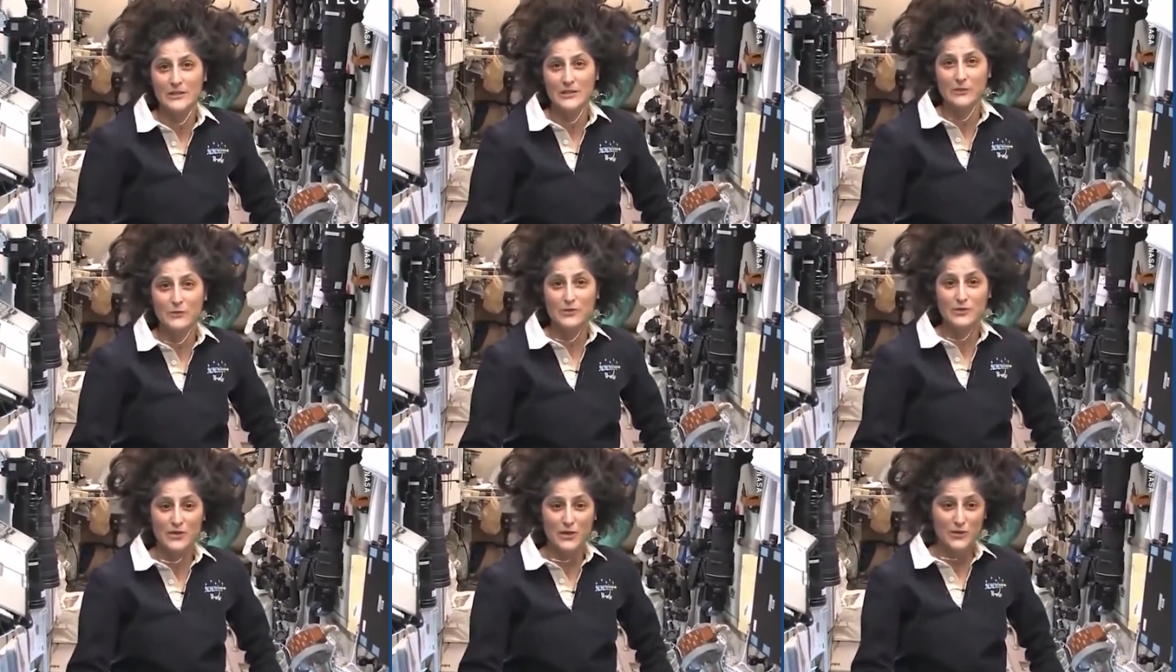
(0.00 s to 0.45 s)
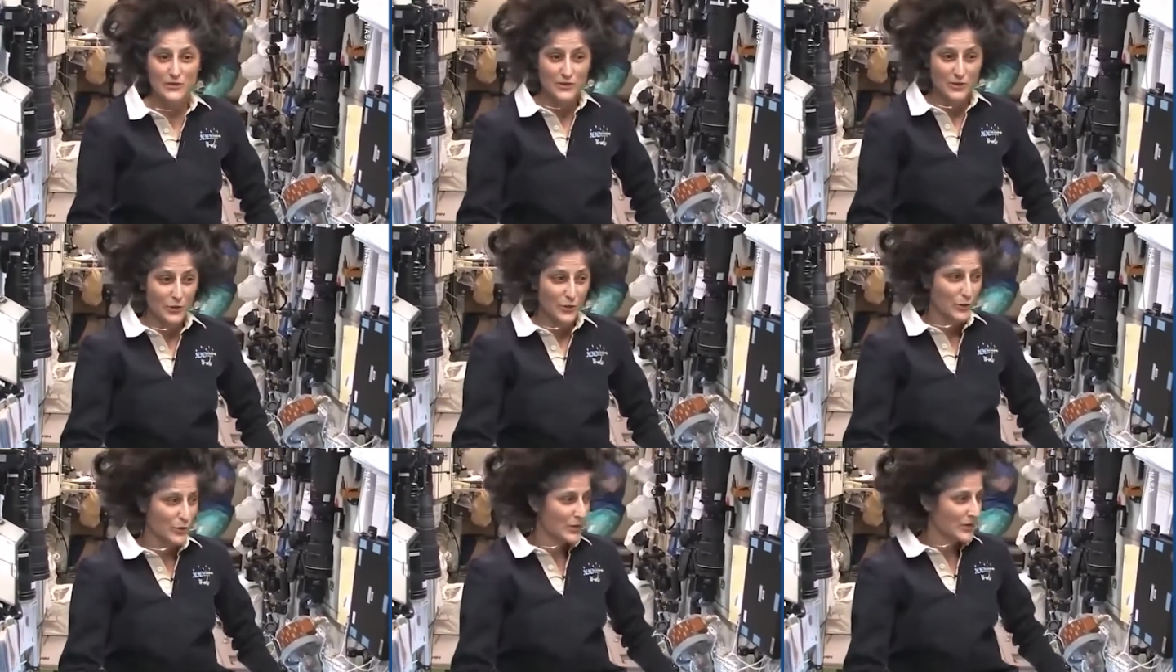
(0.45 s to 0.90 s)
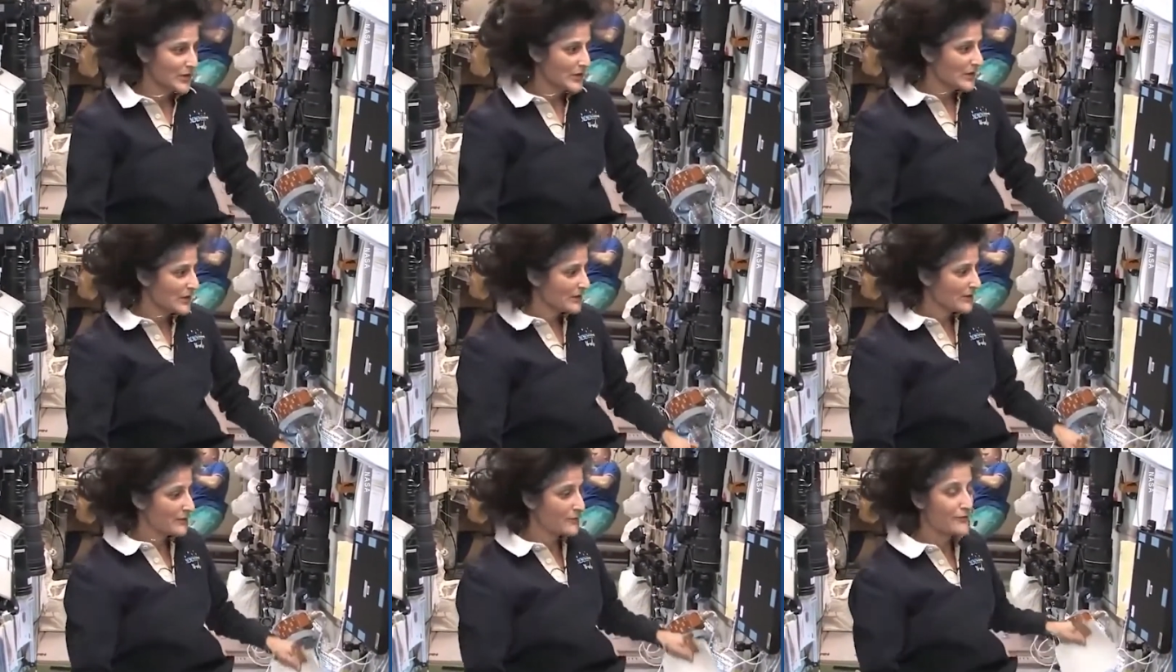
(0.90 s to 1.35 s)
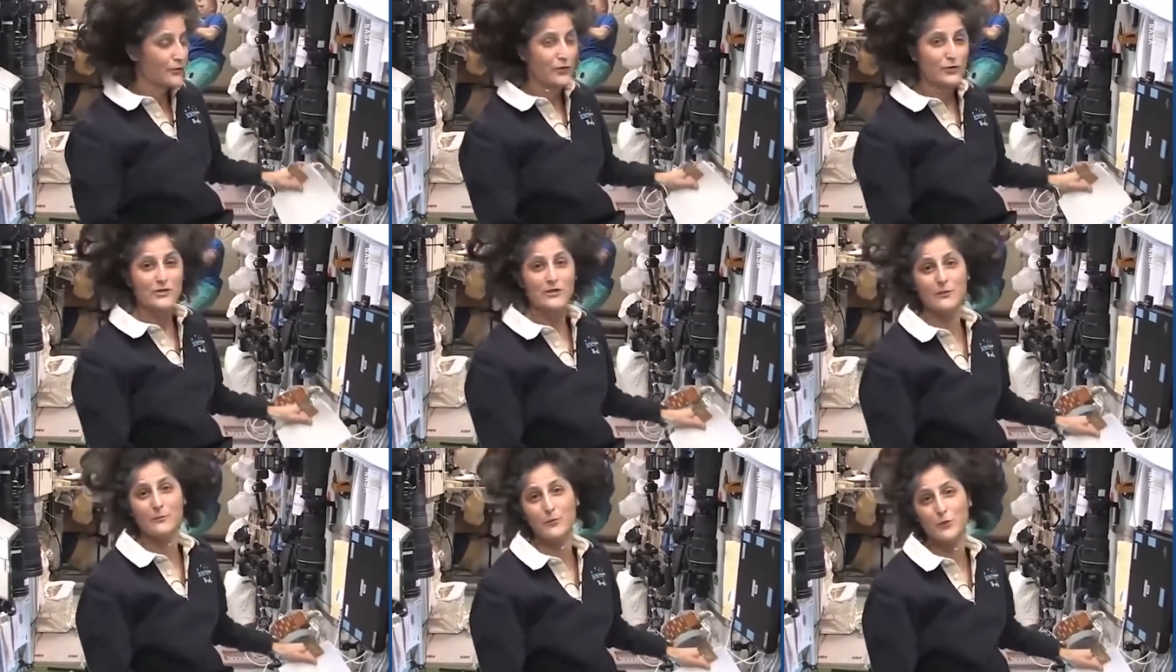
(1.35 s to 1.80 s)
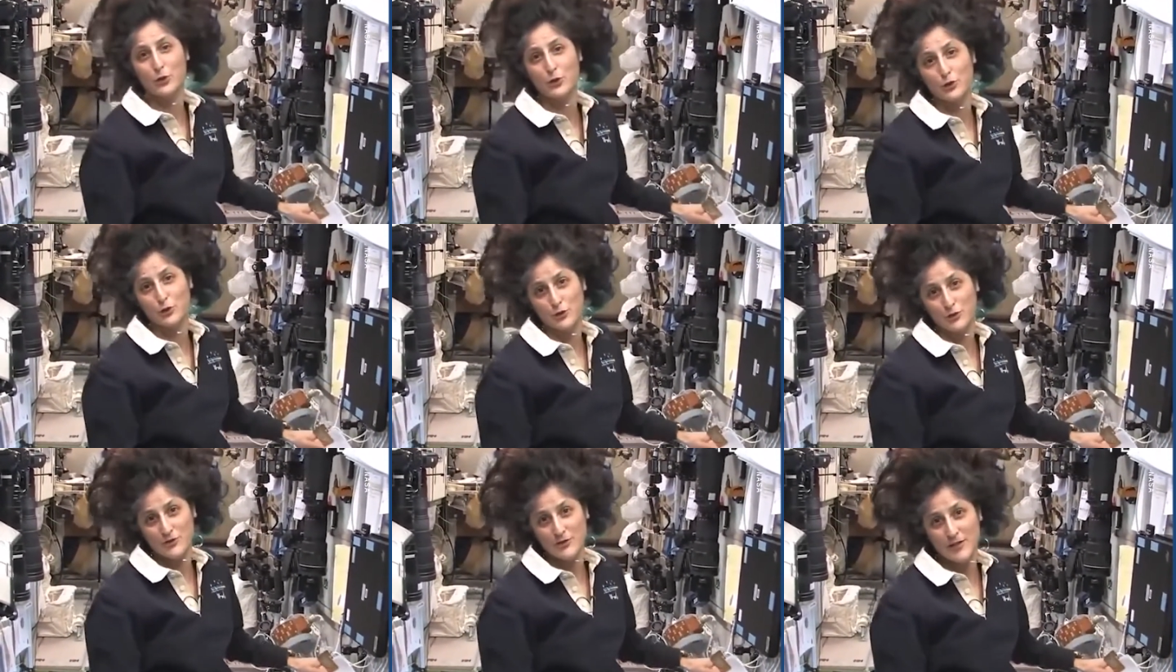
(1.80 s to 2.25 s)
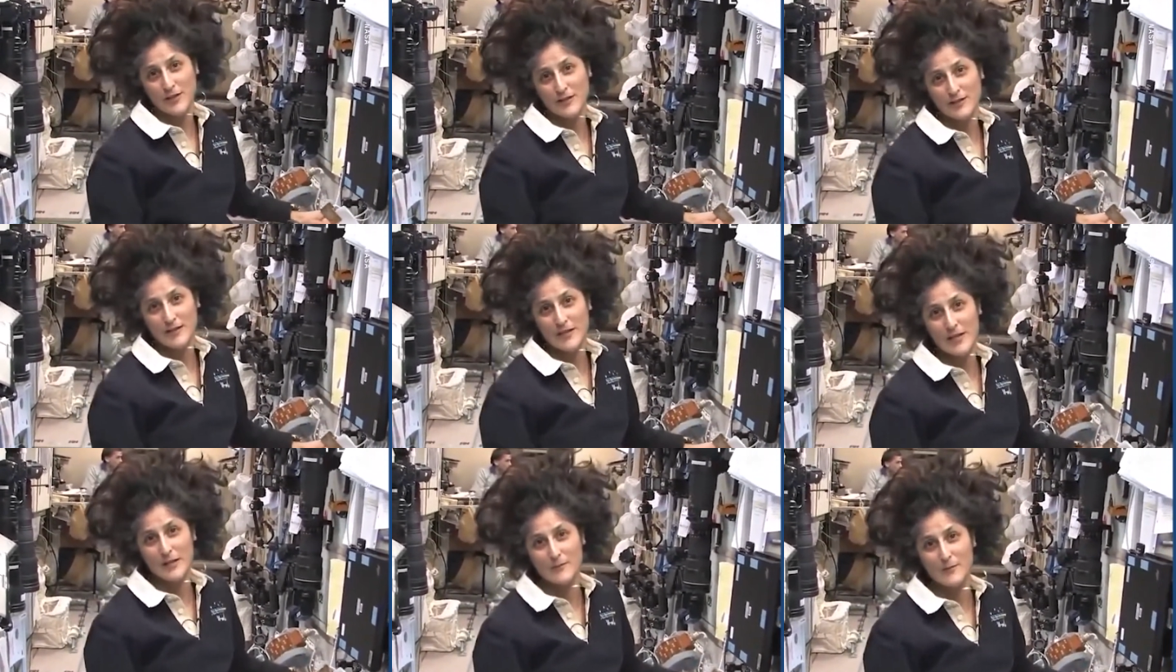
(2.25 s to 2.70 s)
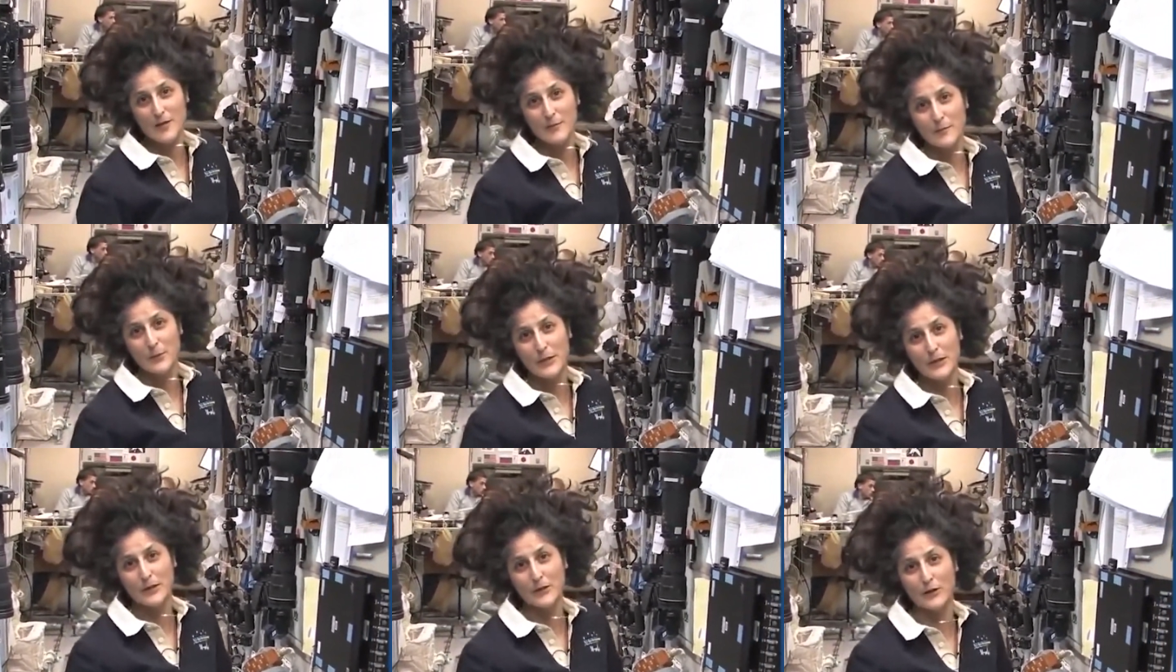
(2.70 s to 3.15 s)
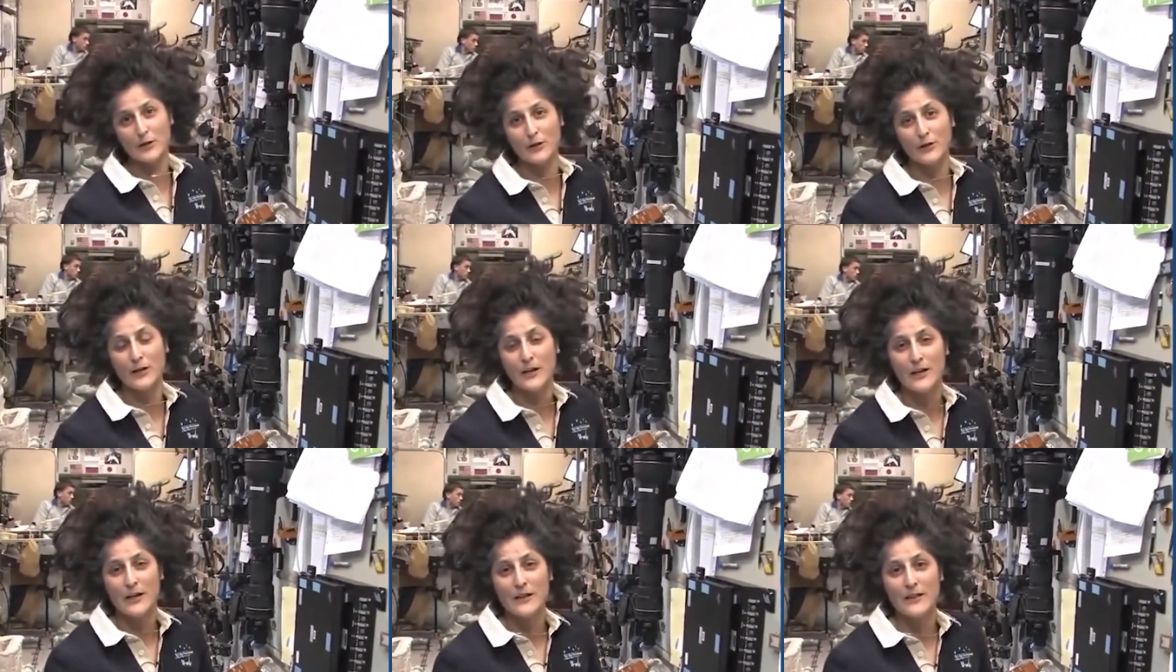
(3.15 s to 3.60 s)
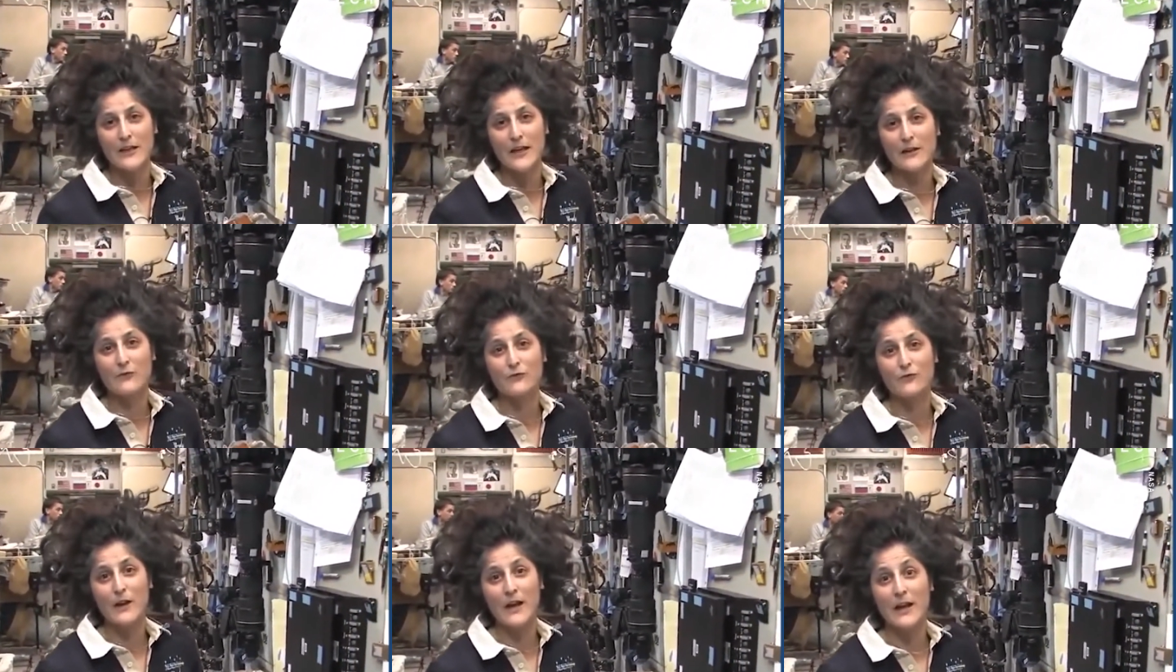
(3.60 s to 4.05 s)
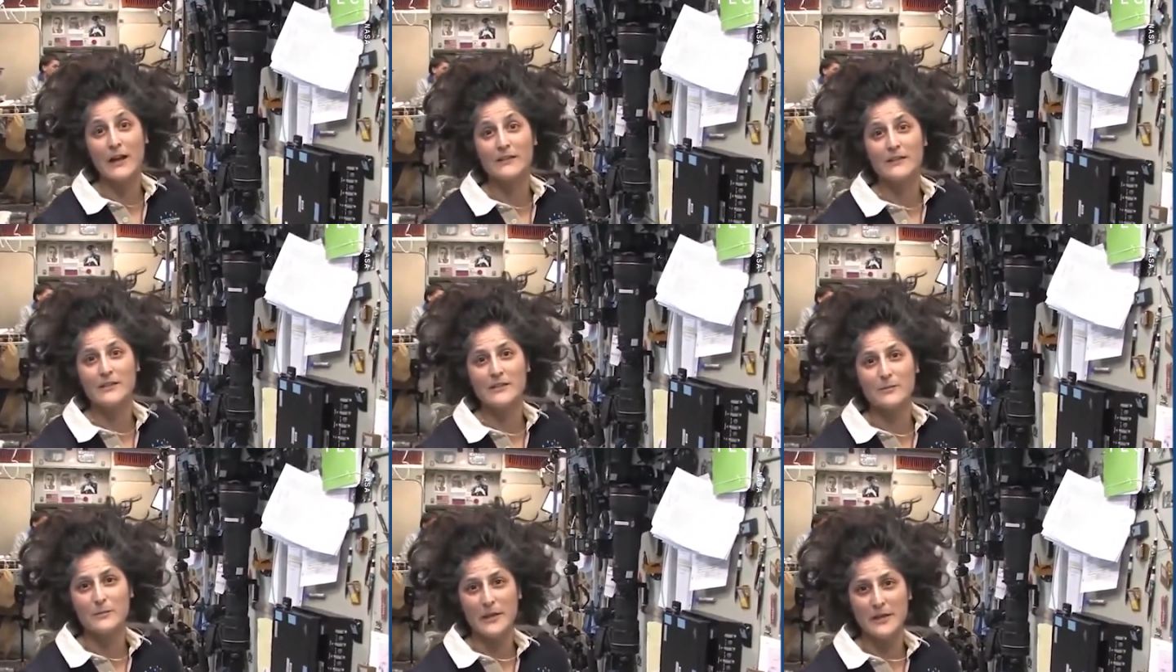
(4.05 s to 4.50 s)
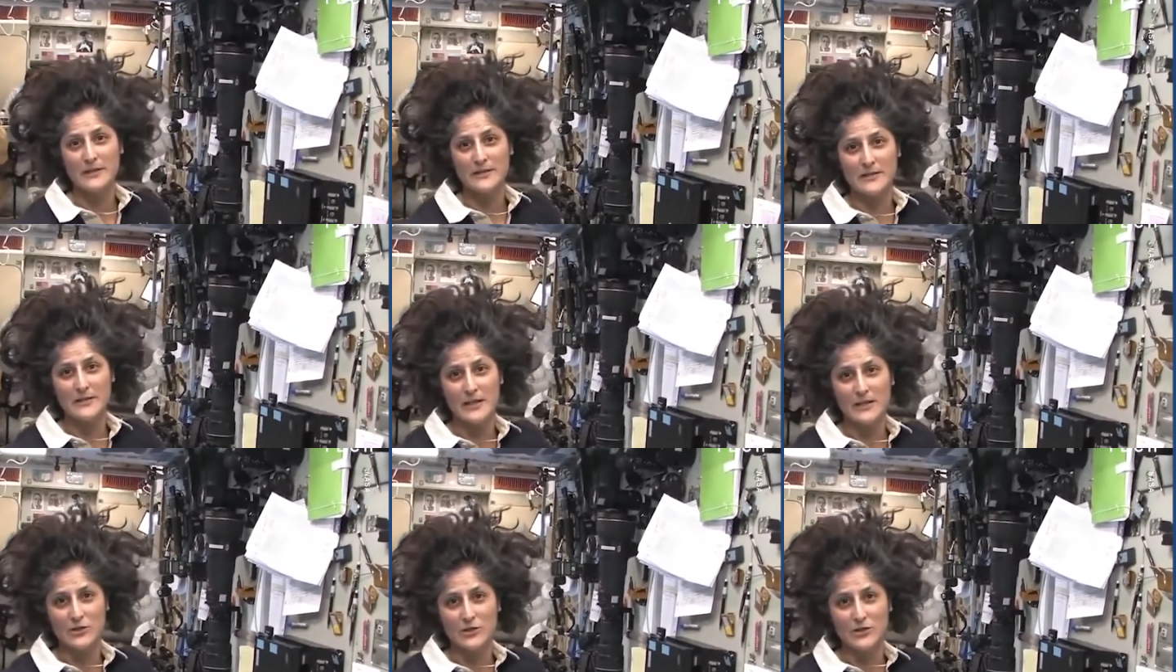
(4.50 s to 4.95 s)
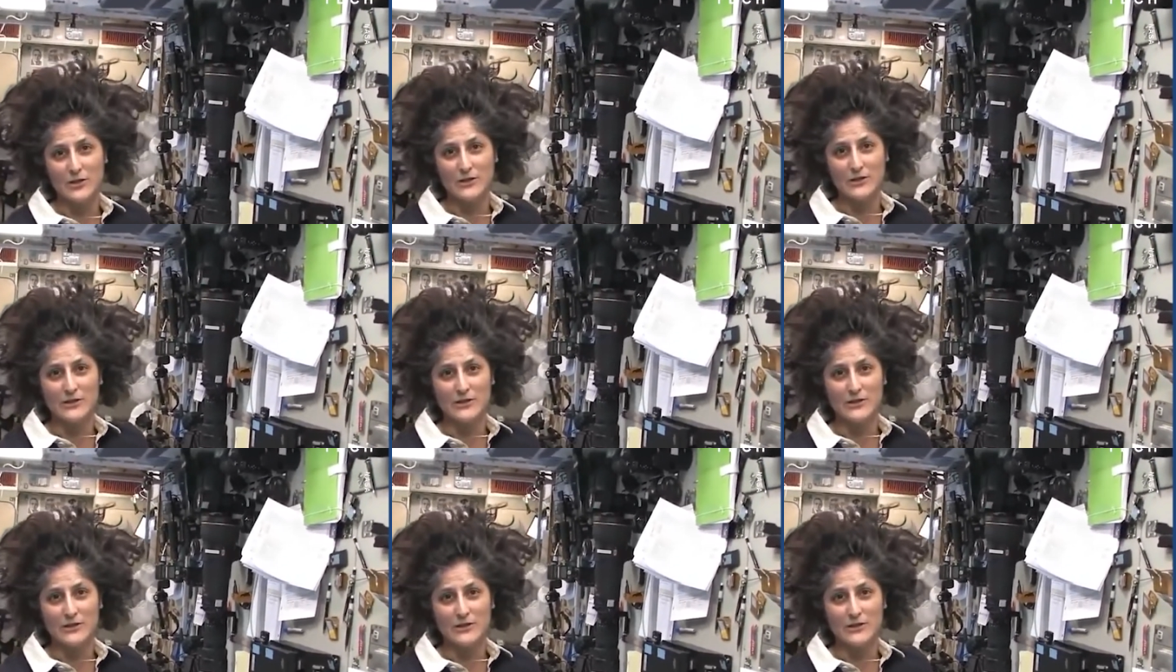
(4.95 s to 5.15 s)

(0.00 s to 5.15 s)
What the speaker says: It was also the first computers that came up here that ran the space station.